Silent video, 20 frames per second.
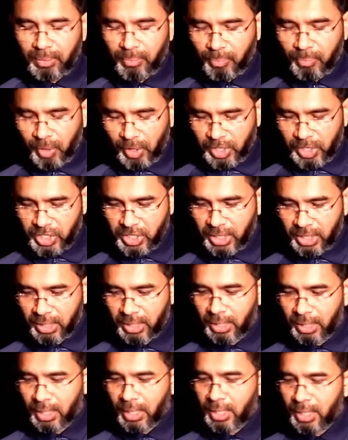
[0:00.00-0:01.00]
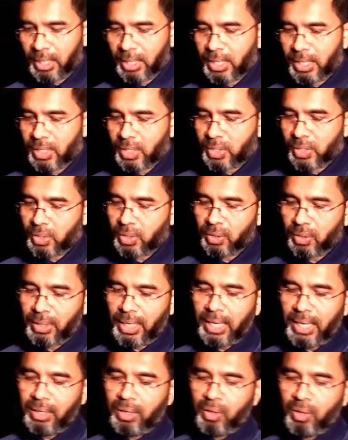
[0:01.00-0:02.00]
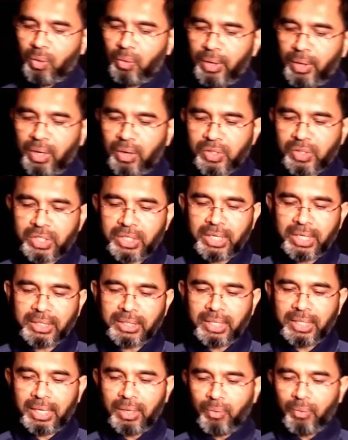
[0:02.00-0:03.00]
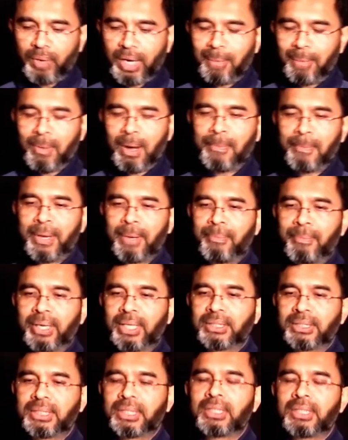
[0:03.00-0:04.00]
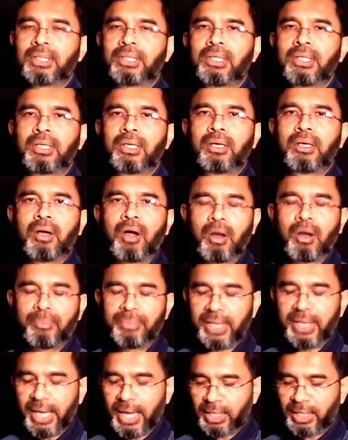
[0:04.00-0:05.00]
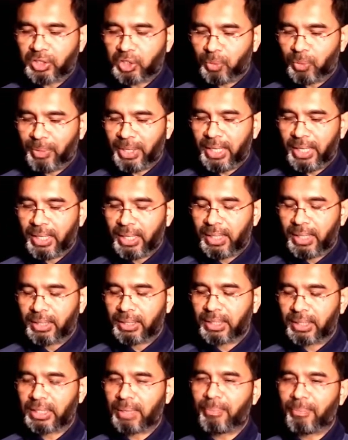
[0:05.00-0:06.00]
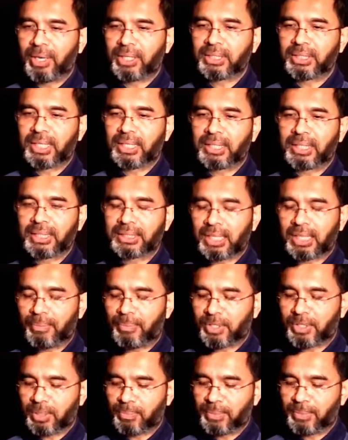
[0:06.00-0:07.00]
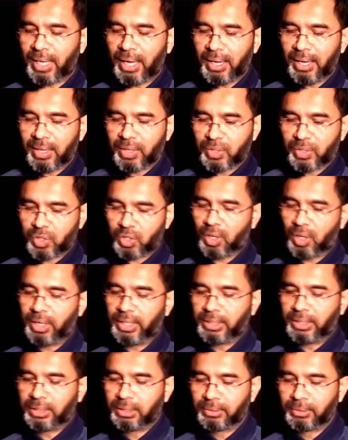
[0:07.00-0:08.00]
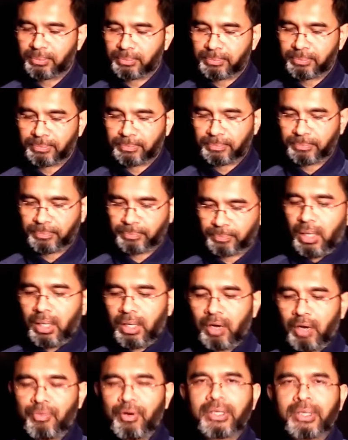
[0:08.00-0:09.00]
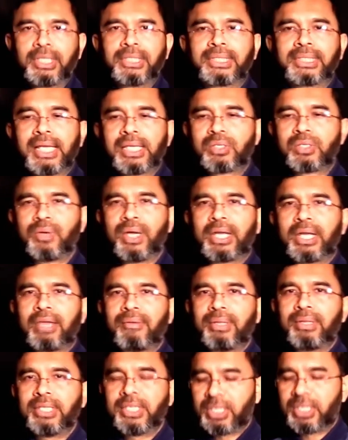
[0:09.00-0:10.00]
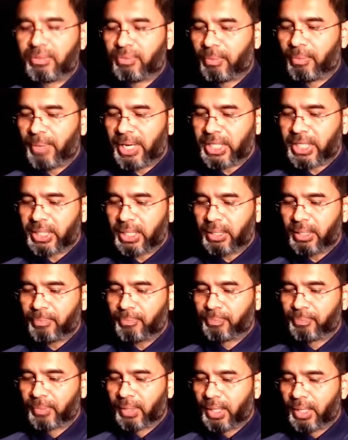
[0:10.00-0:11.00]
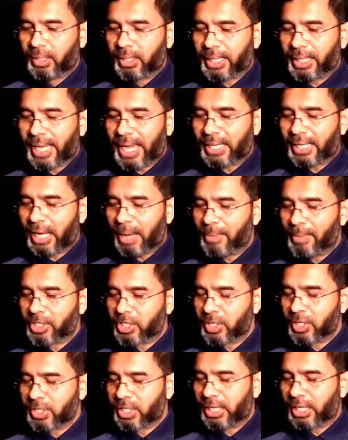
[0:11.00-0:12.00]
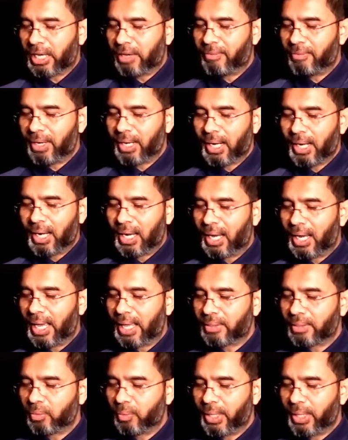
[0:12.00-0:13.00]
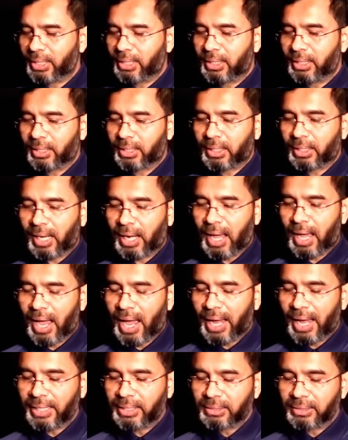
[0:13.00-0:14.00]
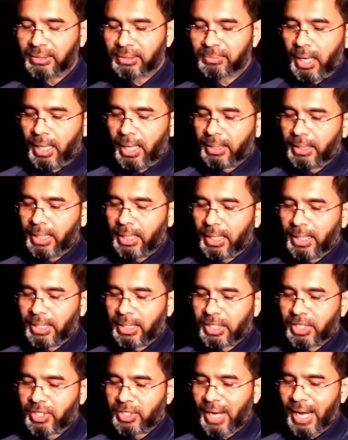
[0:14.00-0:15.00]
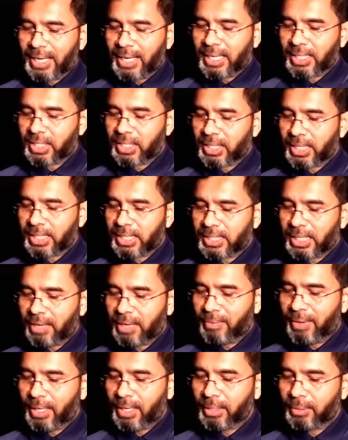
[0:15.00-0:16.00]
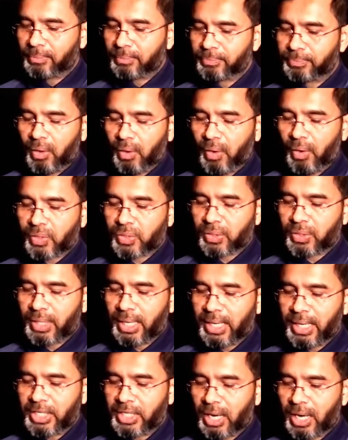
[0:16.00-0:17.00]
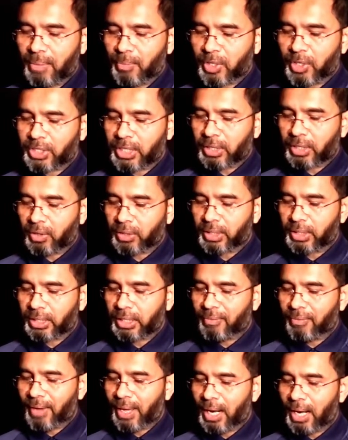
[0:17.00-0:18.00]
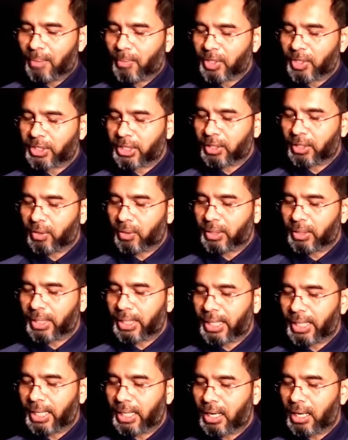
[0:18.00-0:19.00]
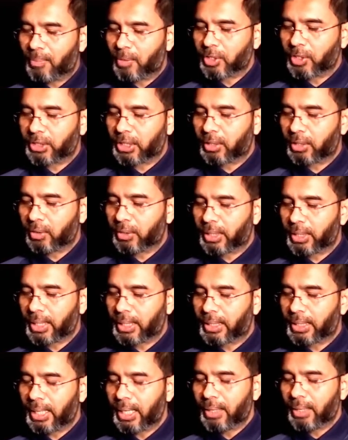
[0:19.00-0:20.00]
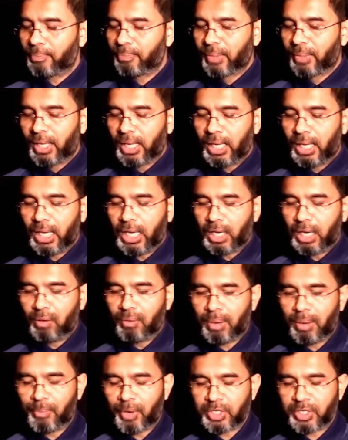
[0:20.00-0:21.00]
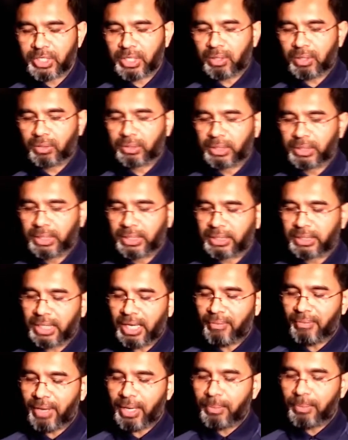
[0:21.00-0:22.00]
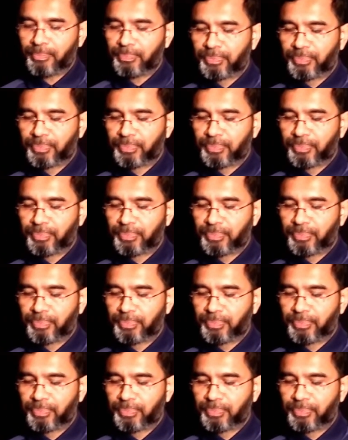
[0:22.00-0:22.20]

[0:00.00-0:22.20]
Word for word: moisture. So then we consider the wet bulb temperature of the air to be the temperature at the surface of the solid. Now for this case we are given this information. The cake dimensions are given length, width and height and the dry density is given also the initial moisture content the final moisture content critical moisture content and the equilibrium moisture content is given